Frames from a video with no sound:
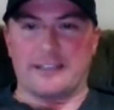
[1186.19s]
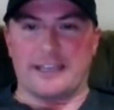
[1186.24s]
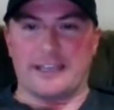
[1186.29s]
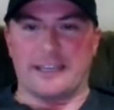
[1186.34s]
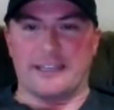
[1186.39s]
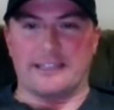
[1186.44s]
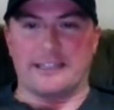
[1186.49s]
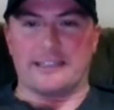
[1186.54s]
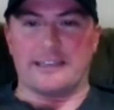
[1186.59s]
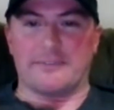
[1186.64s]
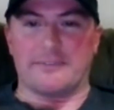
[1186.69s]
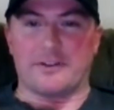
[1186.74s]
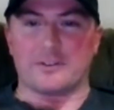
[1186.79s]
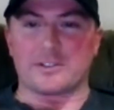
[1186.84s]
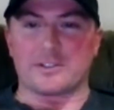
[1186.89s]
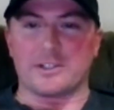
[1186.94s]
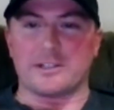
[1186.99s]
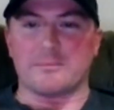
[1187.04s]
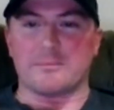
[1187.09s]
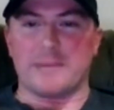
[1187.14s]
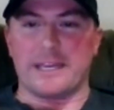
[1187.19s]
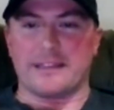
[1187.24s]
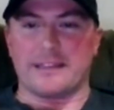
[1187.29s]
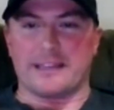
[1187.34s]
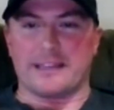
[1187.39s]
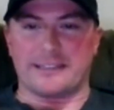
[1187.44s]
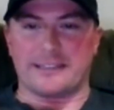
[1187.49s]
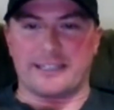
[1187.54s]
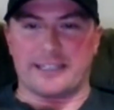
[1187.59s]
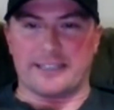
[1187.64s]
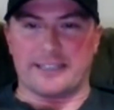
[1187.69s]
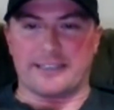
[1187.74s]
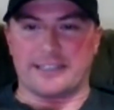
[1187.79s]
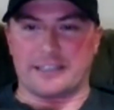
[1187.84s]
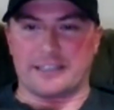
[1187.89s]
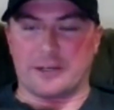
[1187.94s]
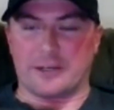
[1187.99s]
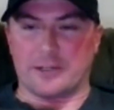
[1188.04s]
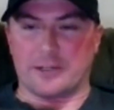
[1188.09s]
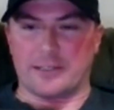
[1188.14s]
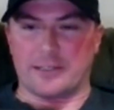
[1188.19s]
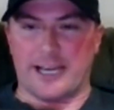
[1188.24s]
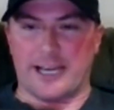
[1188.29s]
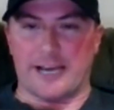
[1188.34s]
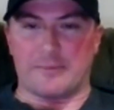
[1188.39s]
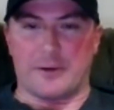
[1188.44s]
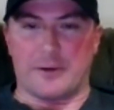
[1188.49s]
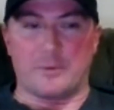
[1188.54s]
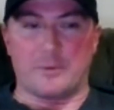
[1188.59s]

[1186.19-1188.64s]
and if I was going to make that test and go to the time,